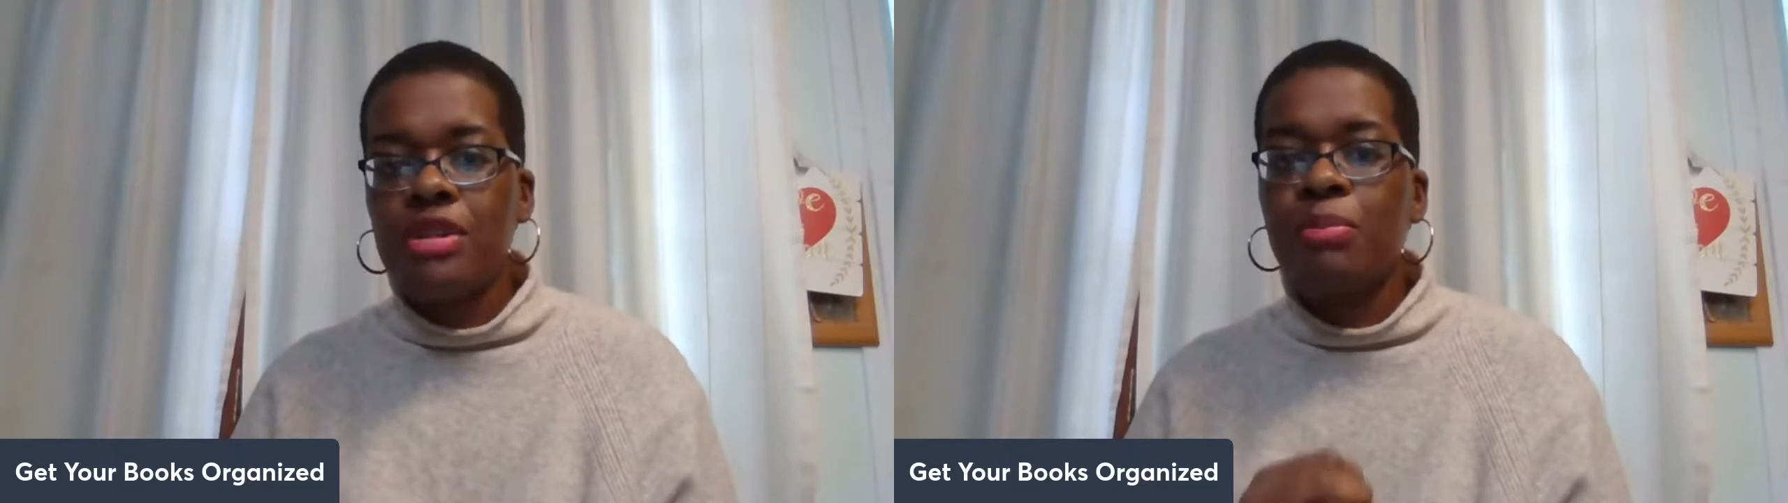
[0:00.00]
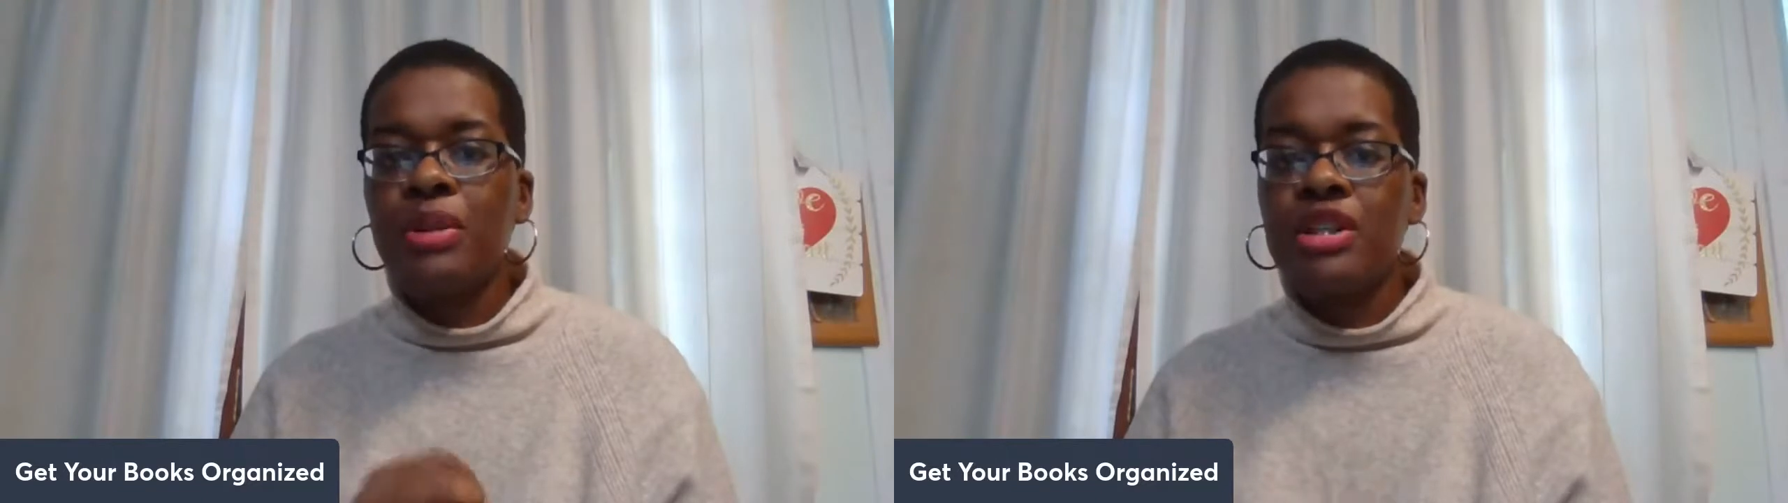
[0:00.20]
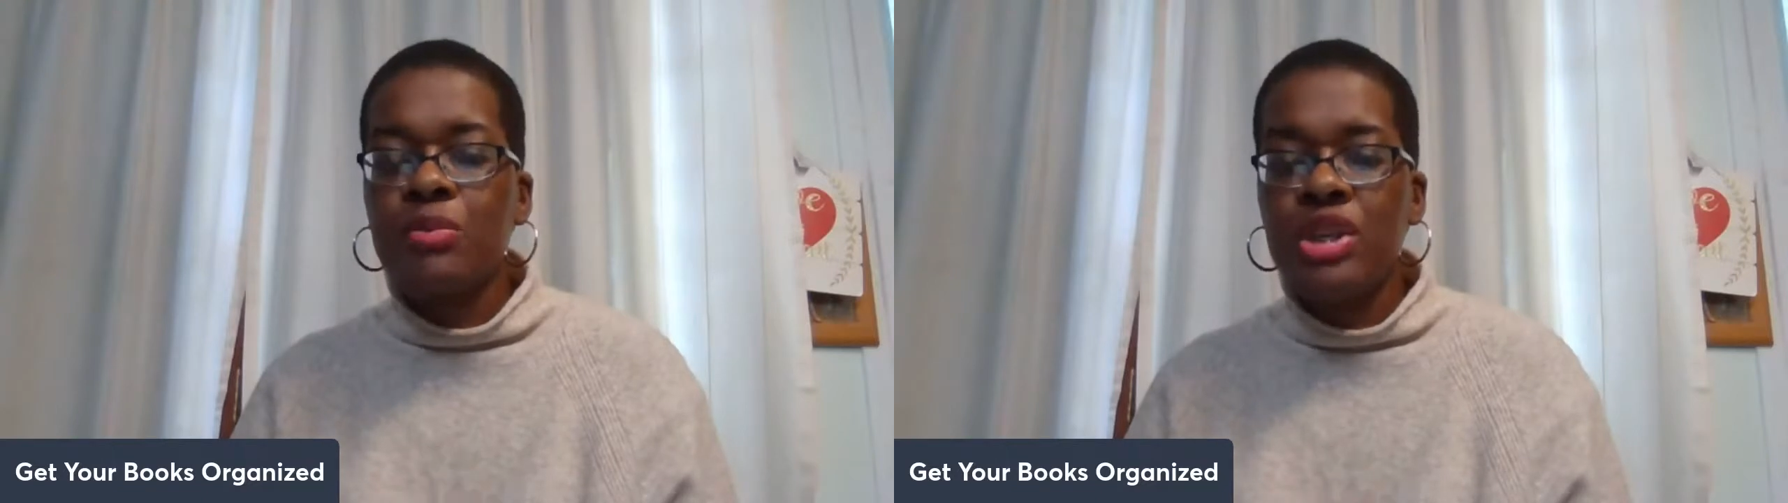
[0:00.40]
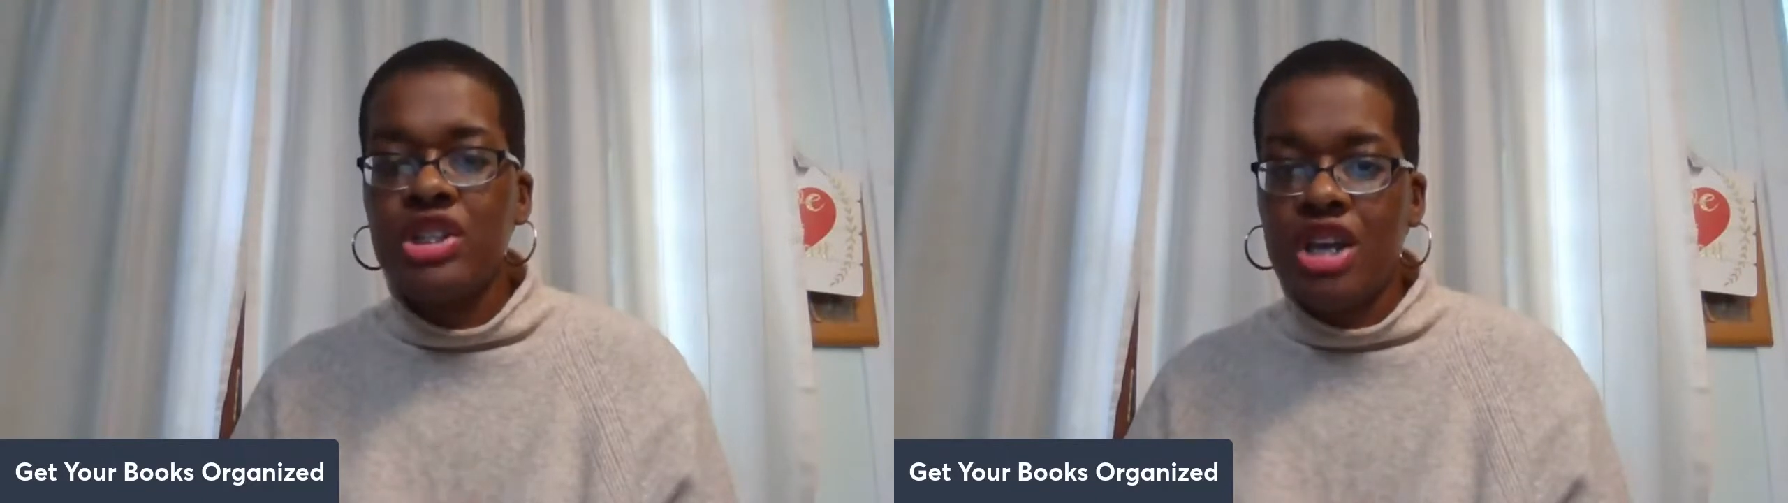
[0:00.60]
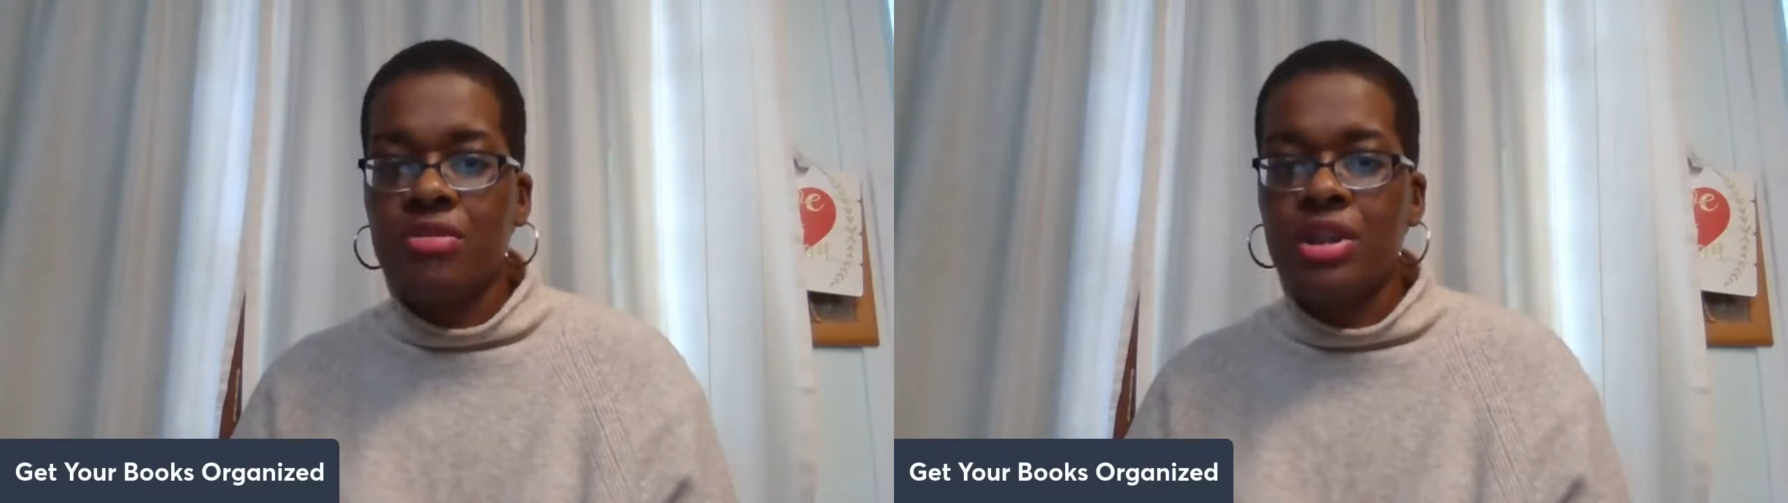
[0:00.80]
please reach
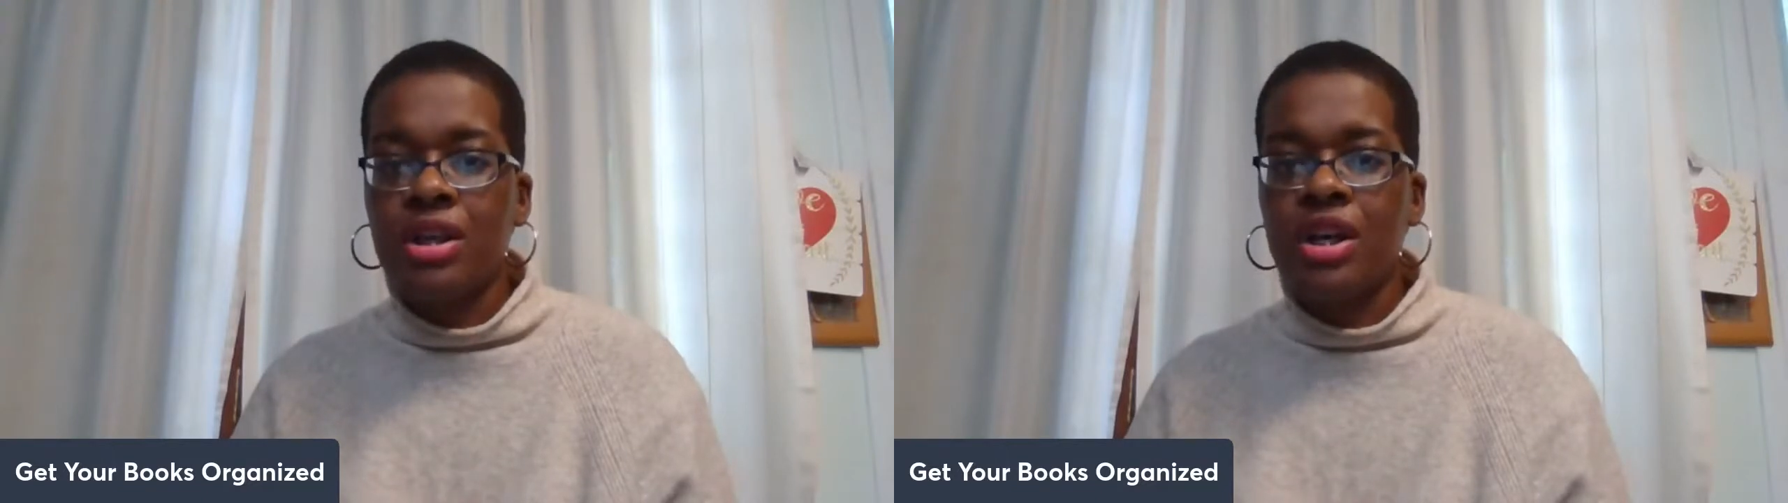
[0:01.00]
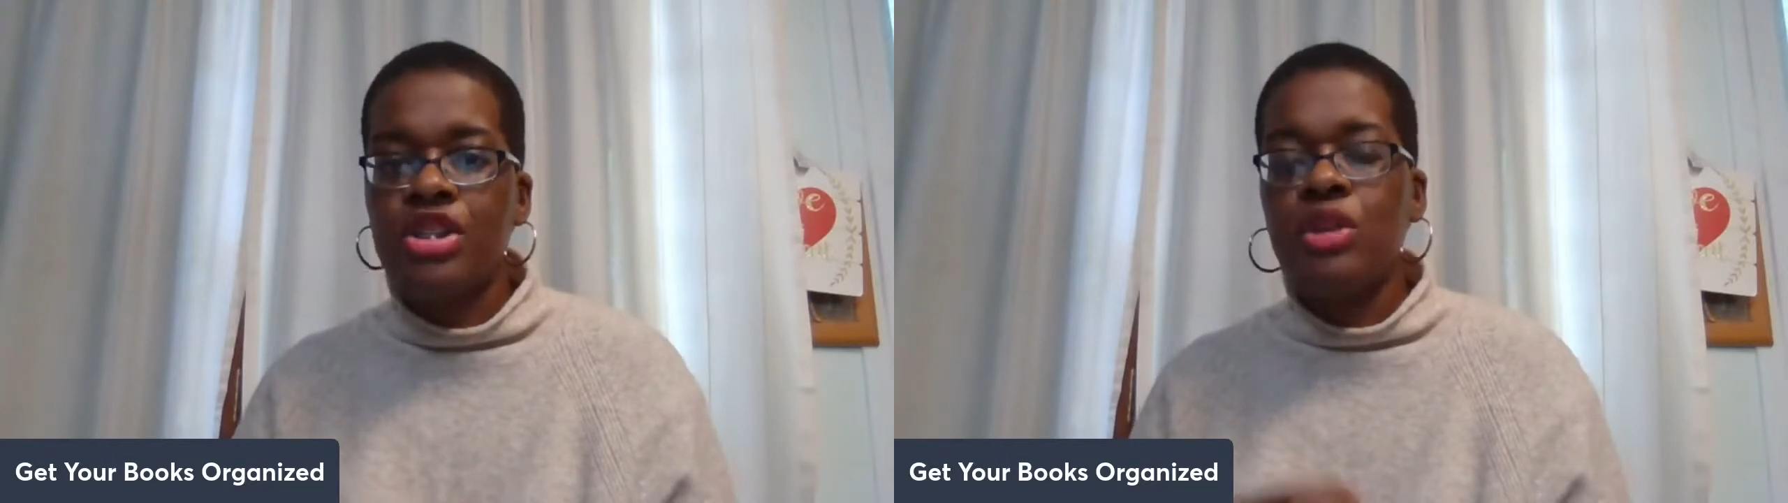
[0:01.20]
out to us.